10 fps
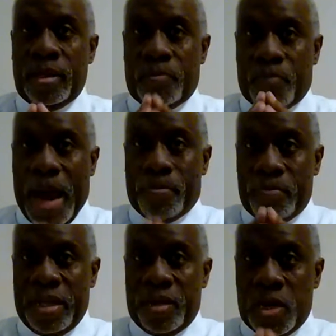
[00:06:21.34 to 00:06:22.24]
The Bible
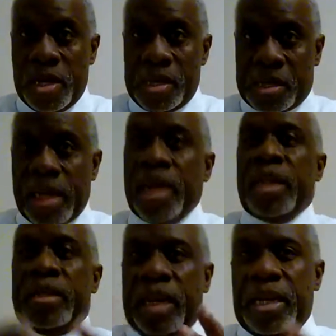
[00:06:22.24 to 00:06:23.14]
means what it say.
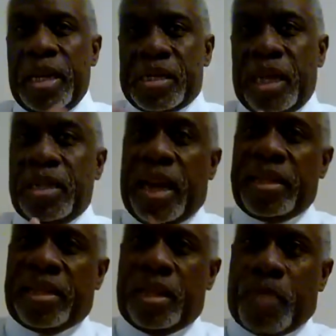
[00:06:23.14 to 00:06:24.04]
Then they say you
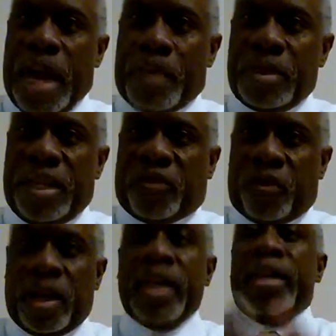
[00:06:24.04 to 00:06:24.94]
can't take the Bible
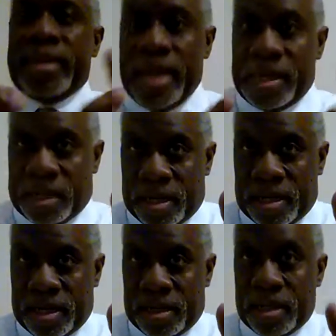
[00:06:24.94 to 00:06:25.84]
literally. That's the
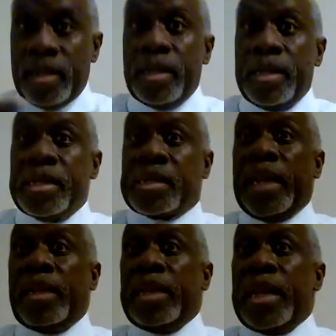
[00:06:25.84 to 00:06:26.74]
other
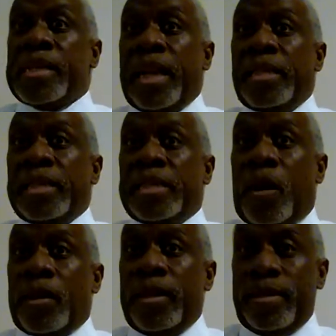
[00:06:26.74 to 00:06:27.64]
Satan. That's Satan
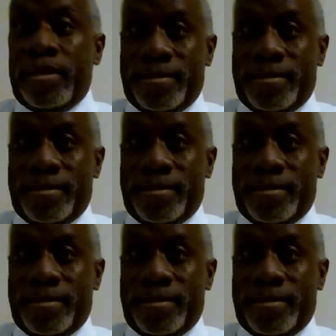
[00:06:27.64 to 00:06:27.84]
talking.